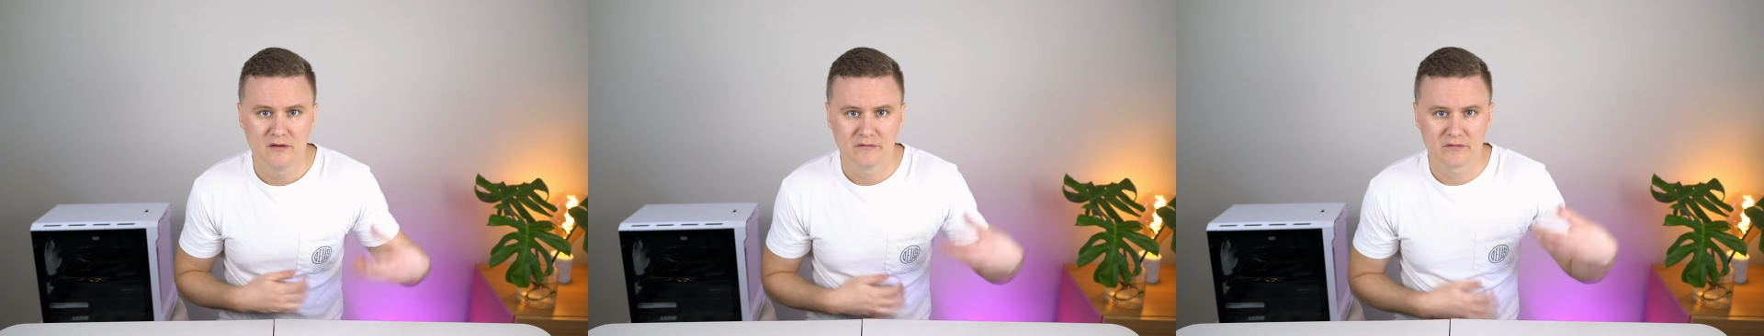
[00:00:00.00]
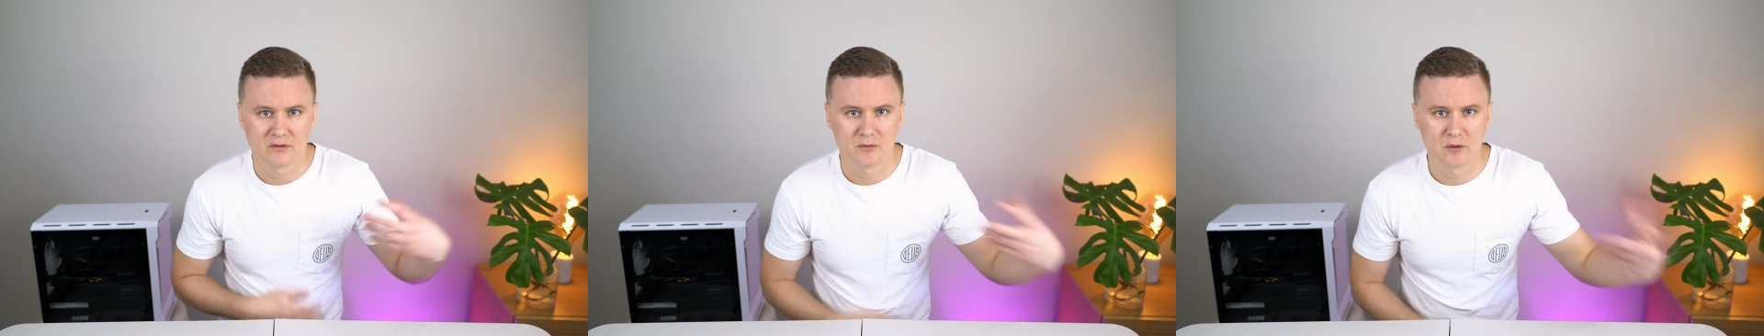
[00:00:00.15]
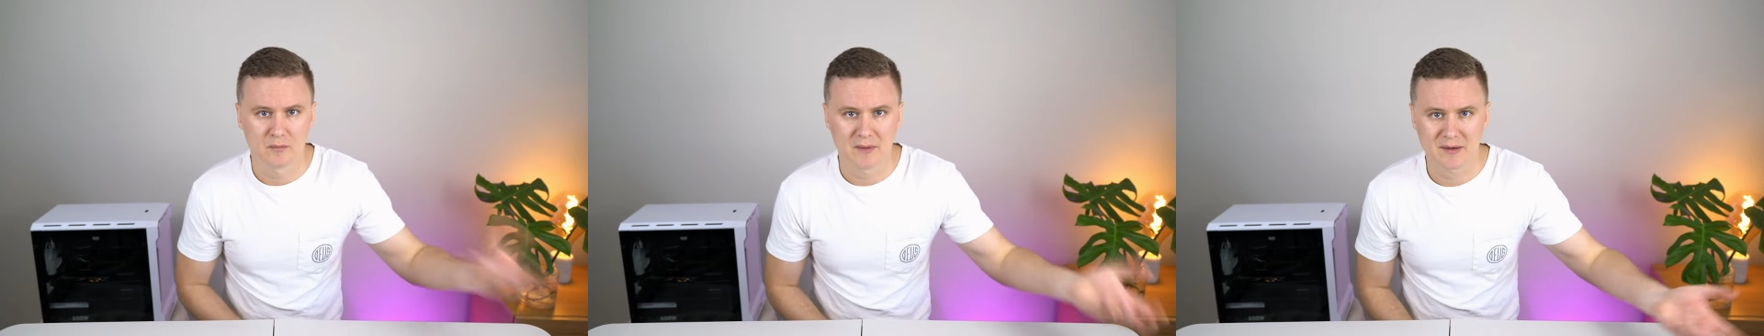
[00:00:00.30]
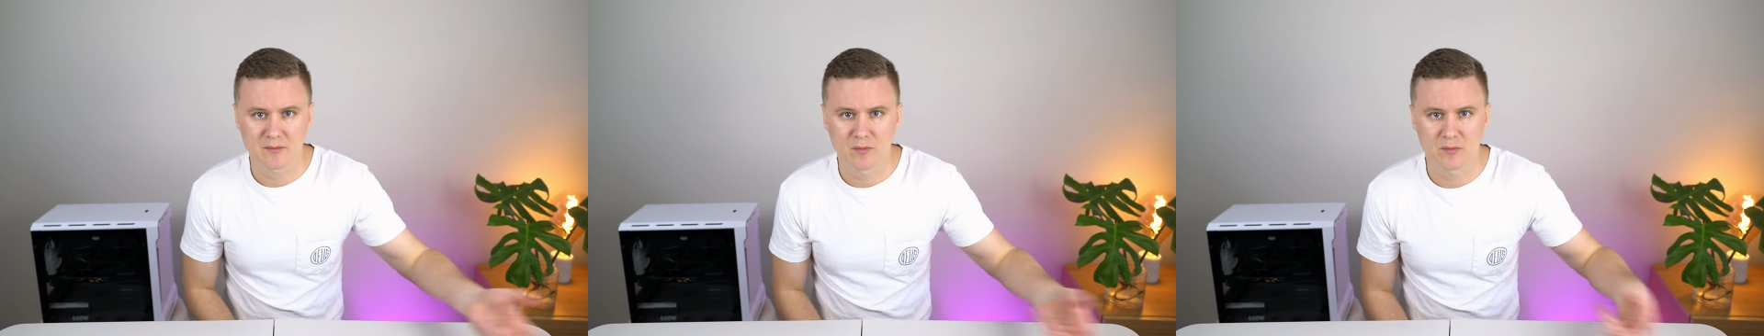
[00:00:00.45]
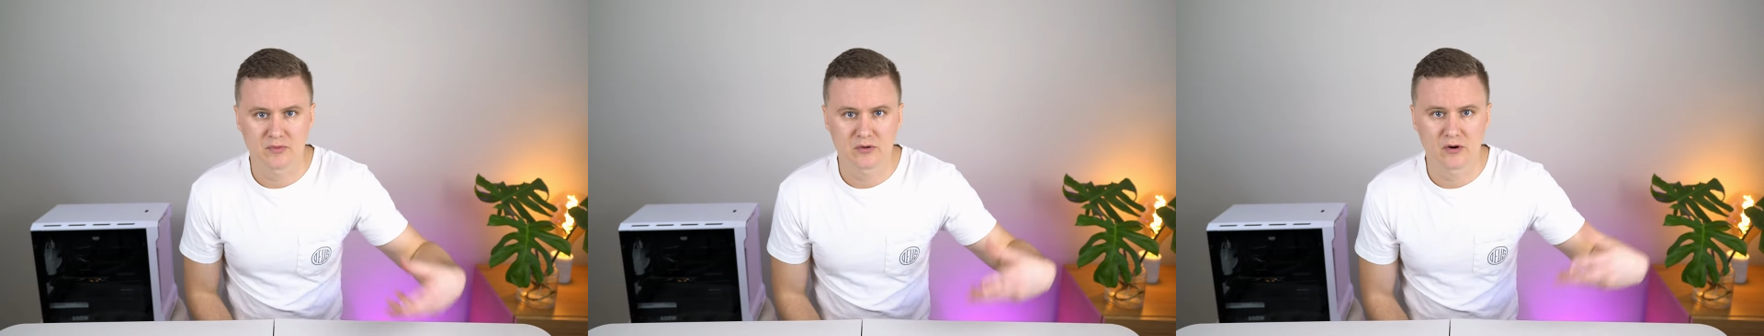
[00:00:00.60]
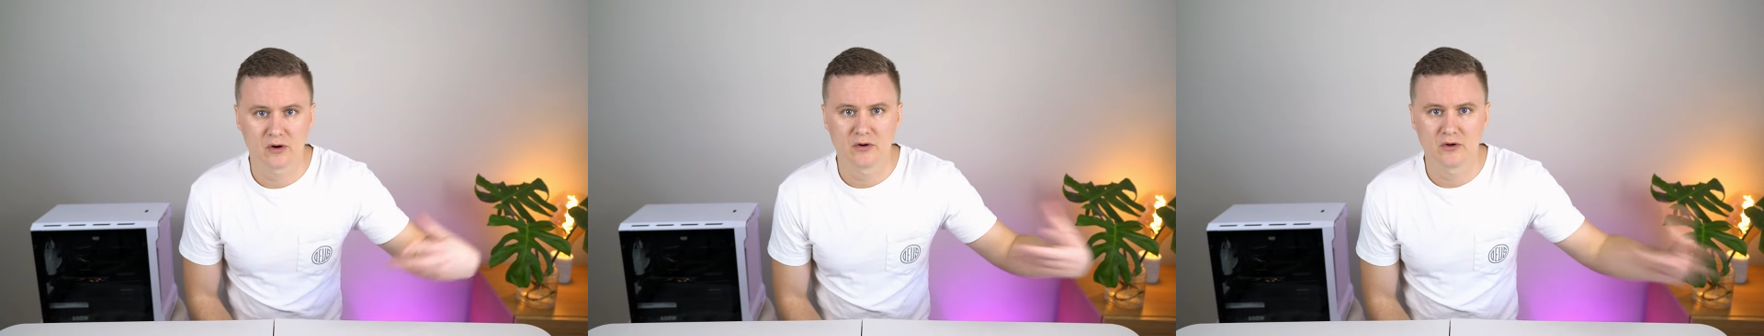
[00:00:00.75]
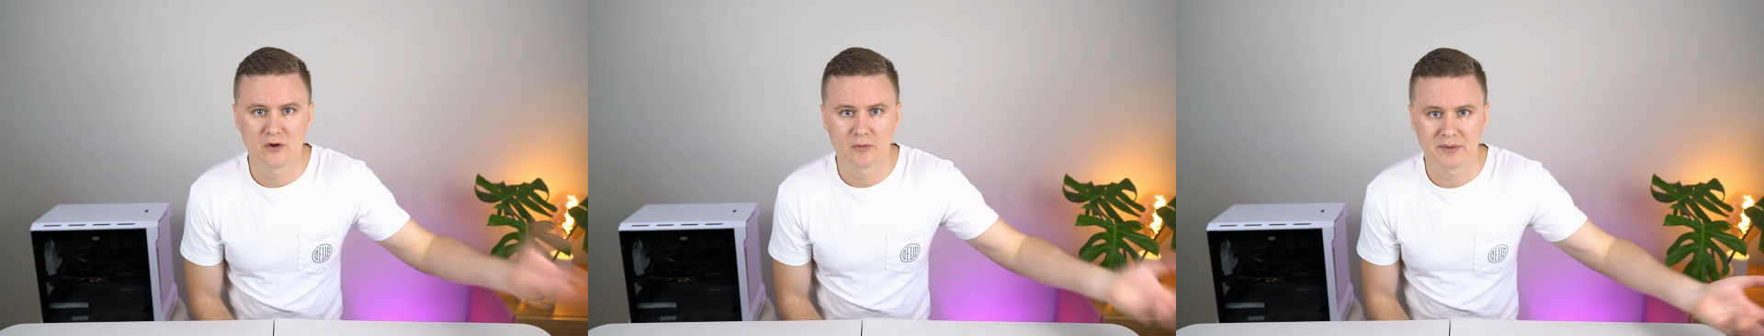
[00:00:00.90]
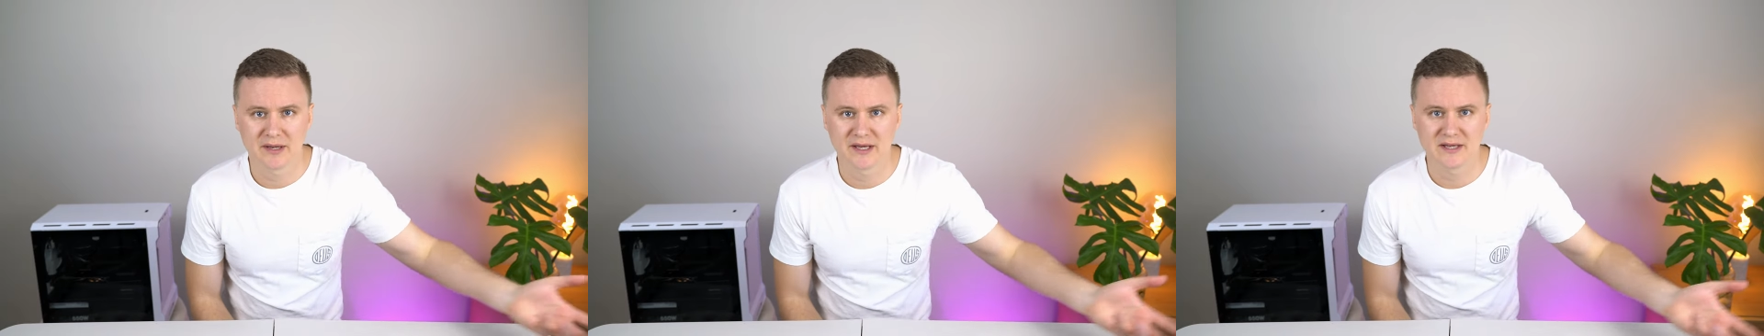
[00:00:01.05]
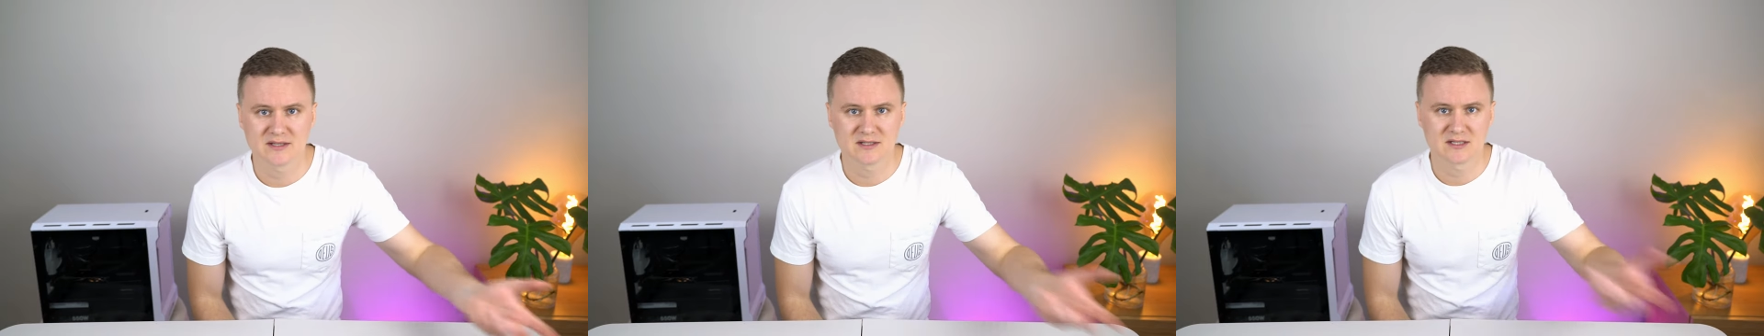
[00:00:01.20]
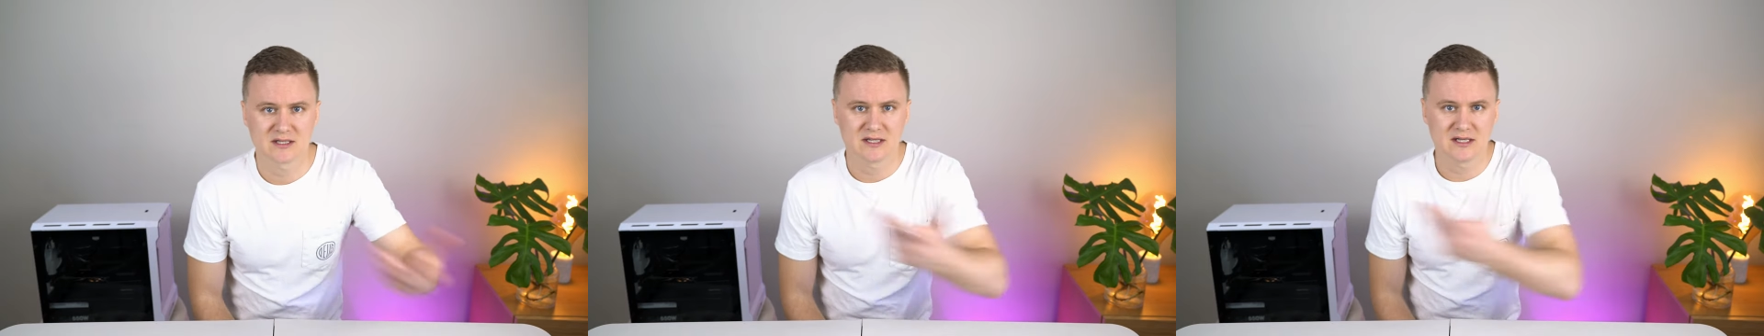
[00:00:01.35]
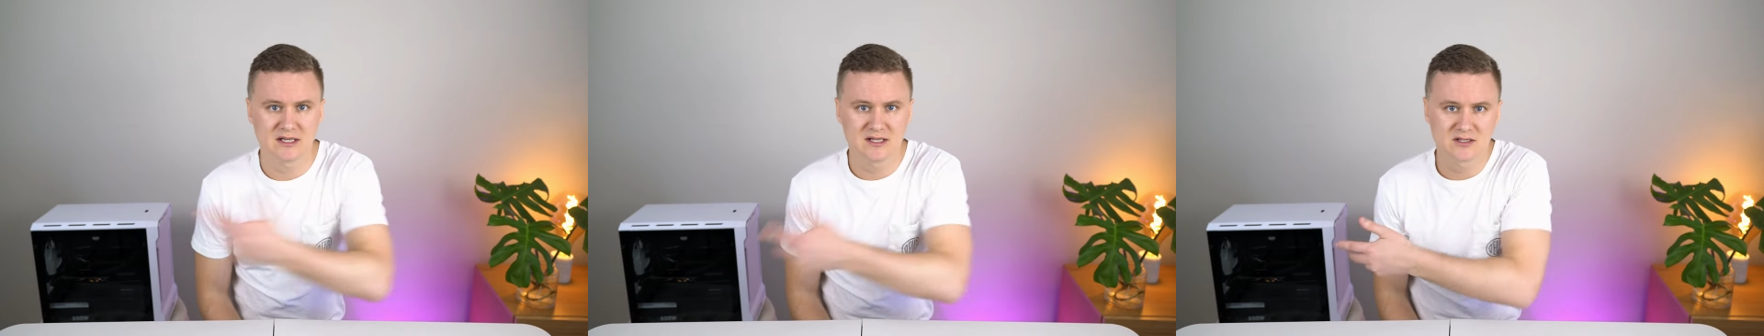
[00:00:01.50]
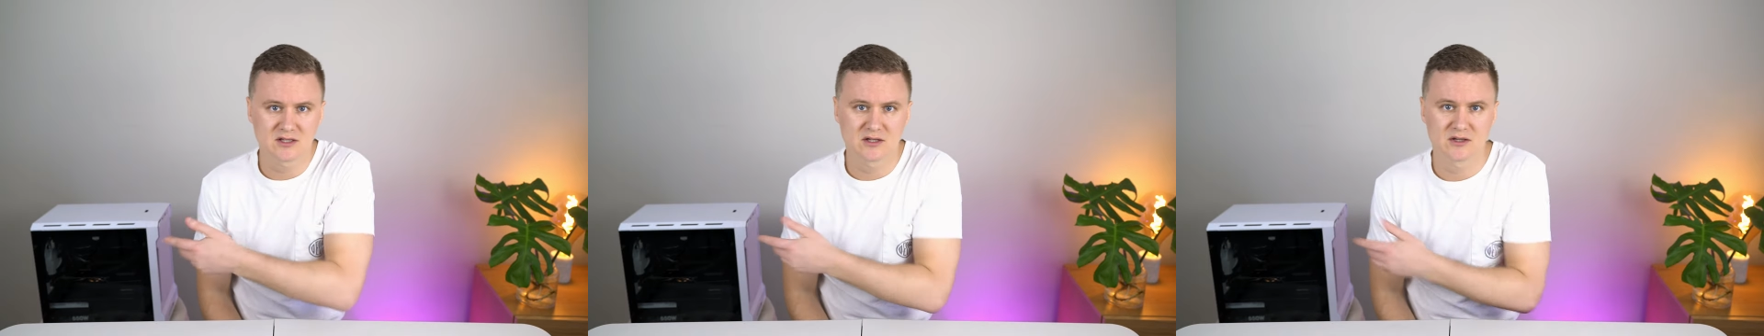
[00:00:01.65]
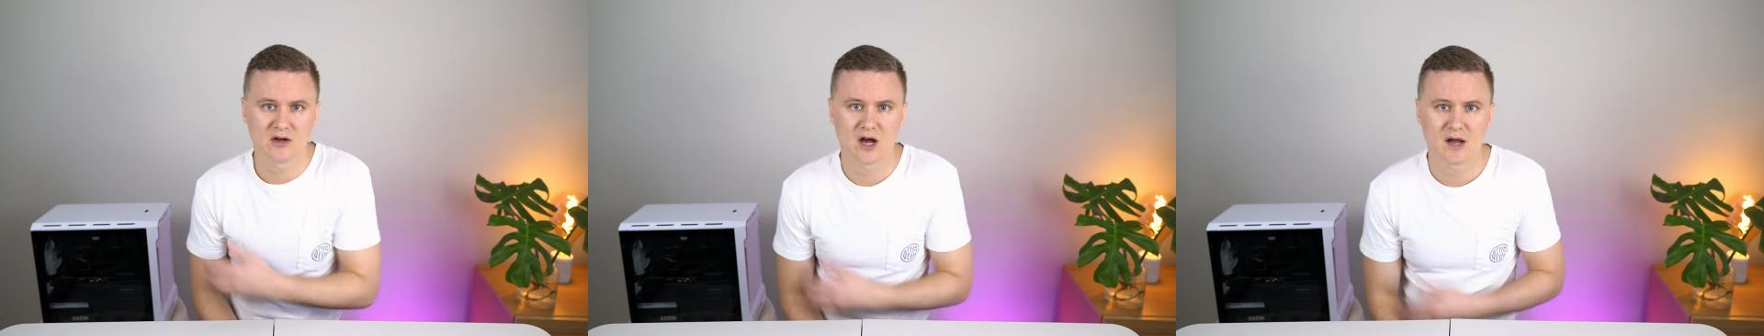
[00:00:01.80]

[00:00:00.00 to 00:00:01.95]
from your Mac Pro, your PC into the